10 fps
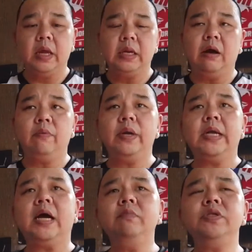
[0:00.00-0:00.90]
Now, when
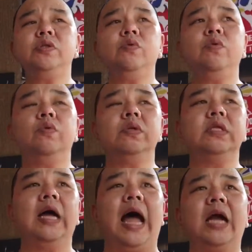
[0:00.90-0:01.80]
it comes to
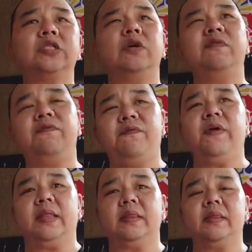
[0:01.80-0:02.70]
the actual
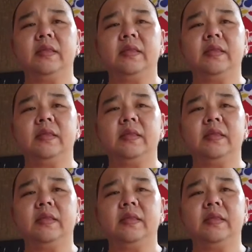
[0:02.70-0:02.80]
fit,